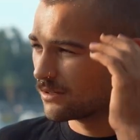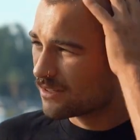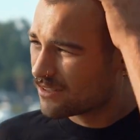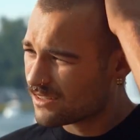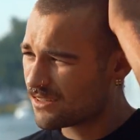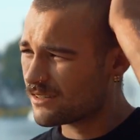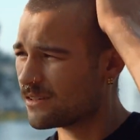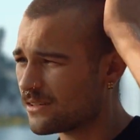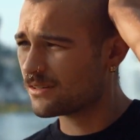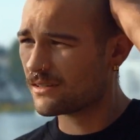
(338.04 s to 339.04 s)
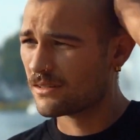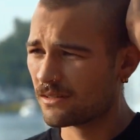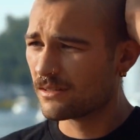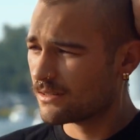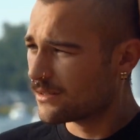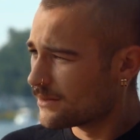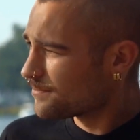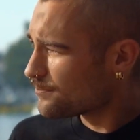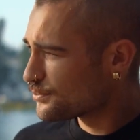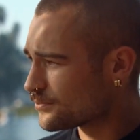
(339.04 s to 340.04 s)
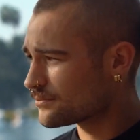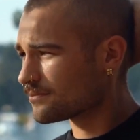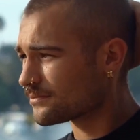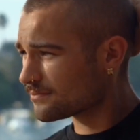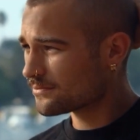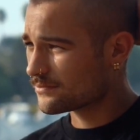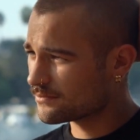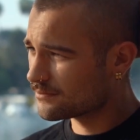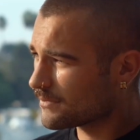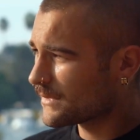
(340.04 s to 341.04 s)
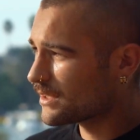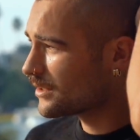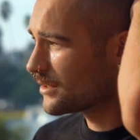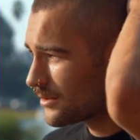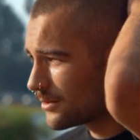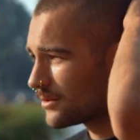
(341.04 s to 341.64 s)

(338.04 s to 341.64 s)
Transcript: So how do I lose weight just by knowing this?